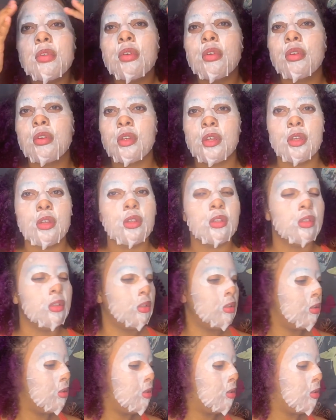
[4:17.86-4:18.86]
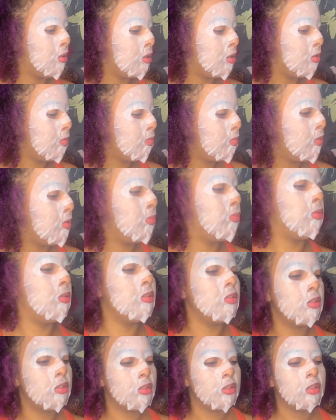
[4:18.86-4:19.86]
Okay. Okay. Let me
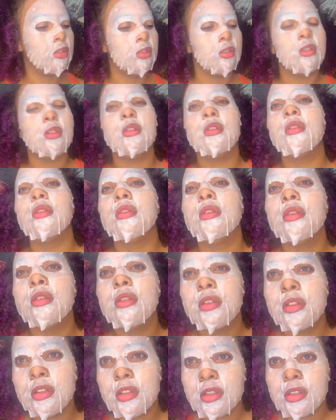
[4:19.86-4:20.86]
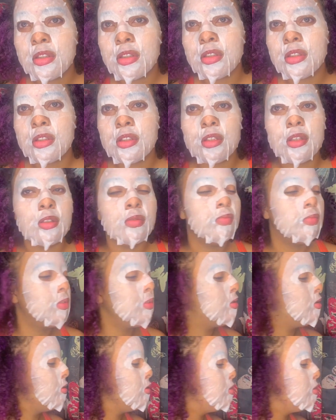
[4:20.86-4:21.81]
put the timer.